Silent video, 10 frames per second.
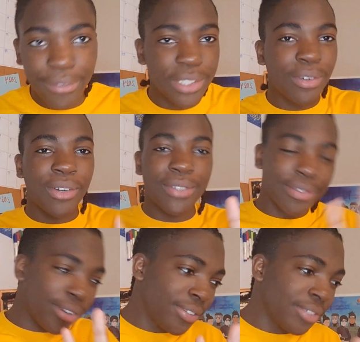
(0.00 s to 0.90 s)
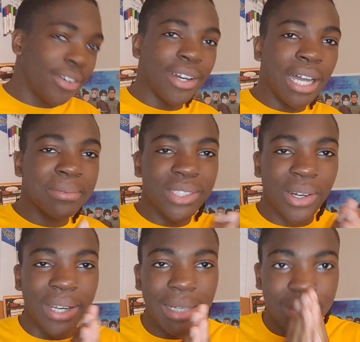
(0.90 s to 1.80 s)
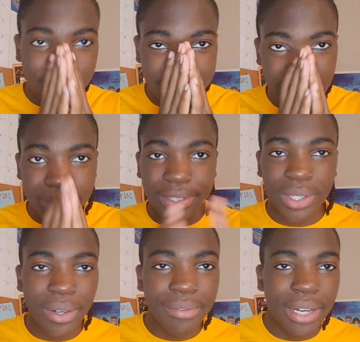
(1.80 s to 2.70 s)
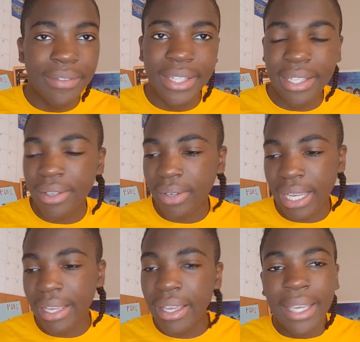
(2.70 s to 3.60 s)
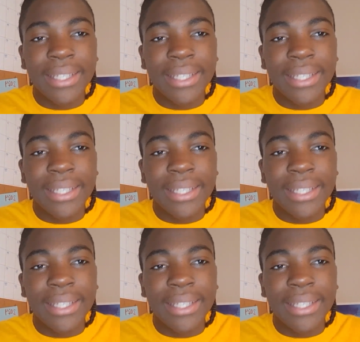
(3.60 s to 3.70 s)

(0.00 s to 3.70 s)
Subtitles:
First of all, I'm sorry. I just want to say I'm sorry for everything, okay?